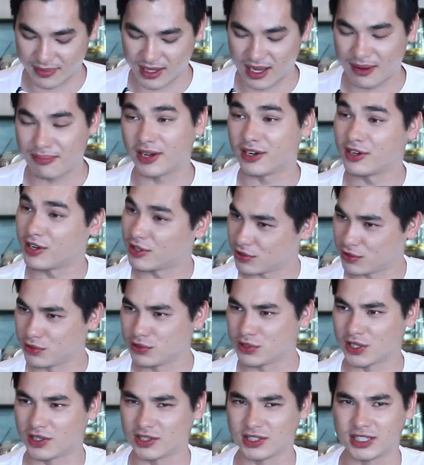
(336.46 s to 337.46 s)
time, but not too
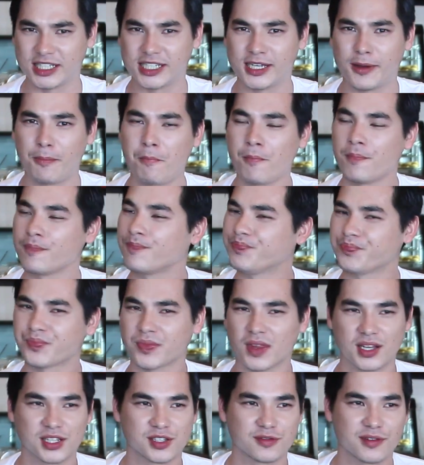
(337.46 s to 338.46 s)
salty.
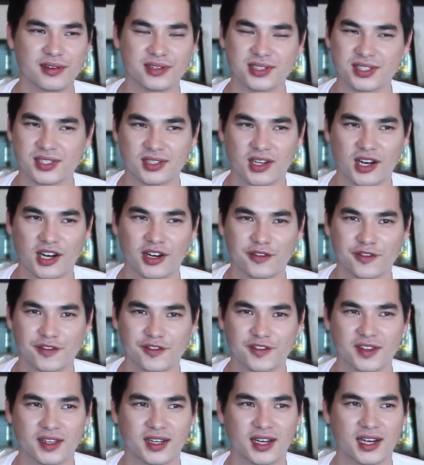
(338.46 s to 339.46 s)
It's very
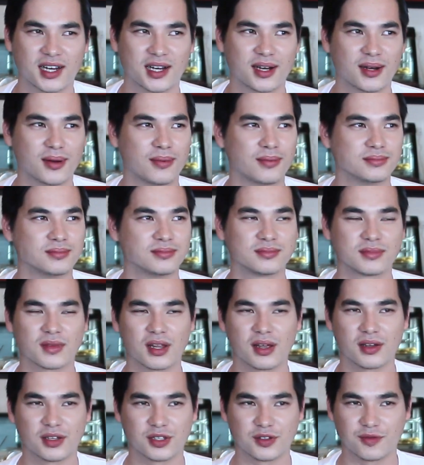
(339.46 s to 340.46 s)
soft,
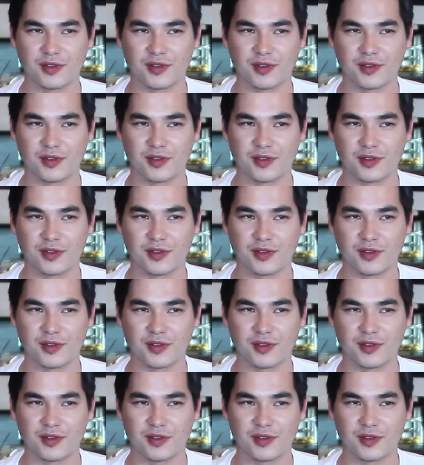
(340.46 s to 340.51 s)
it's